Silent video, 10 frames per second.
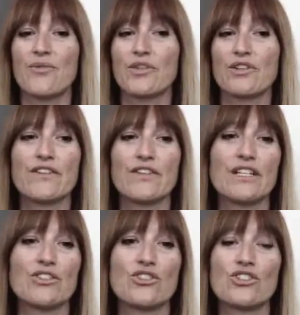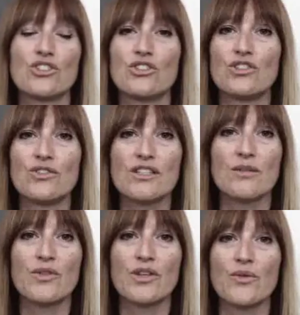I really feel like you should do
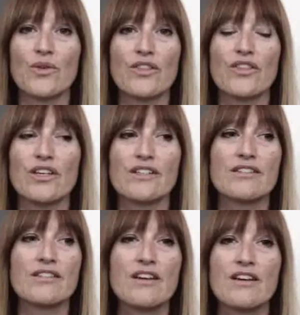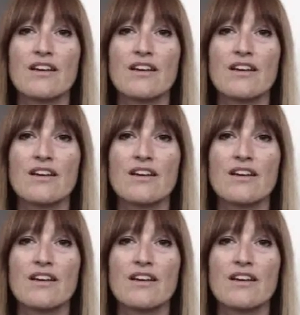something with this.